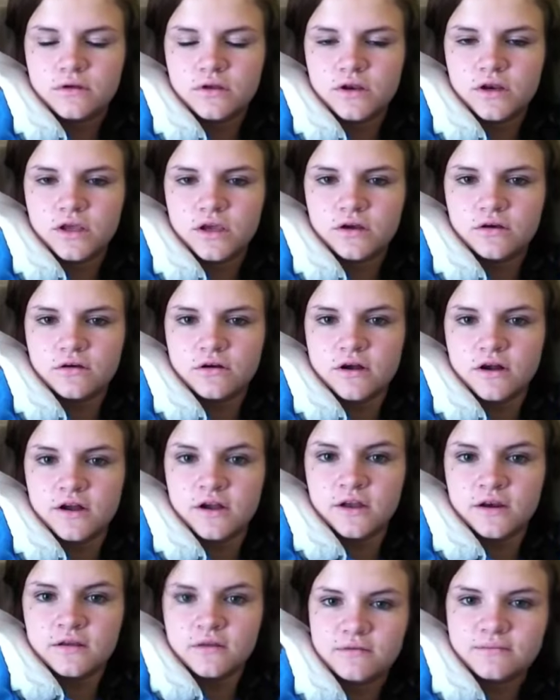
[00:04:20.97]
And I
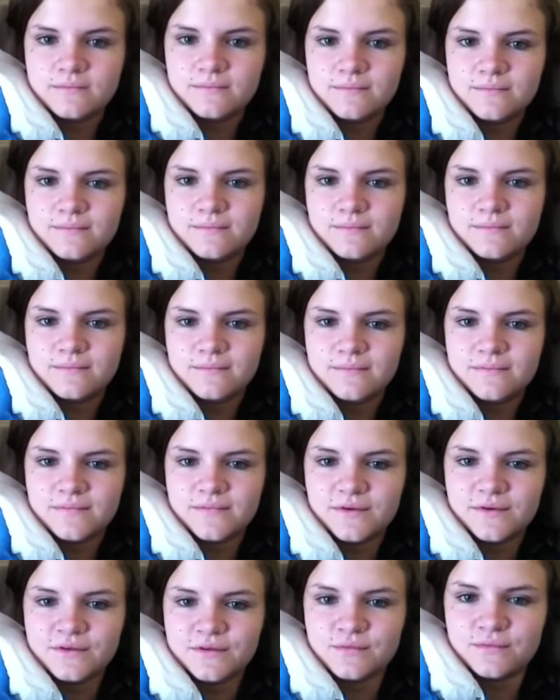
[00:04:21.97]
cried.
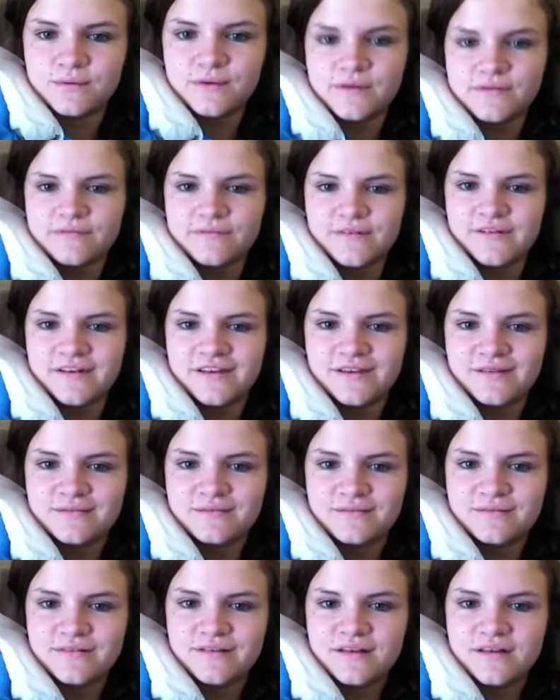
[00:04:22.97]
It was pretty funny.
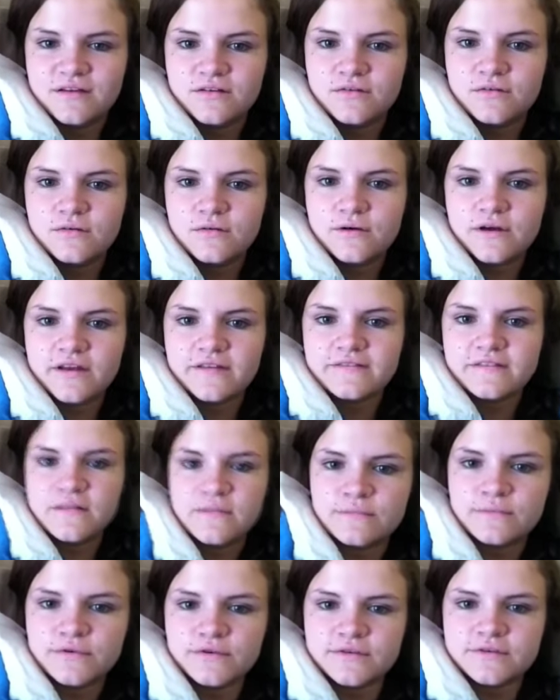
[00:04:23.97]
Ooh, I had
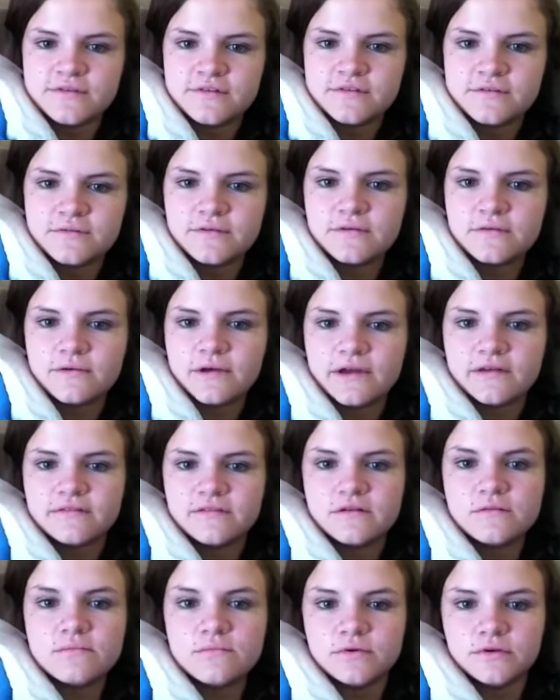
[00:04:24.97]
dimples. Since when do I
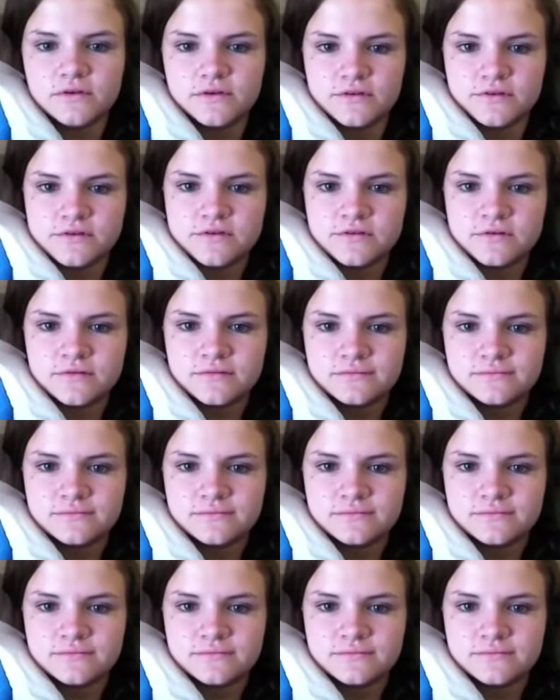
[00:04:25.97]
have dimples?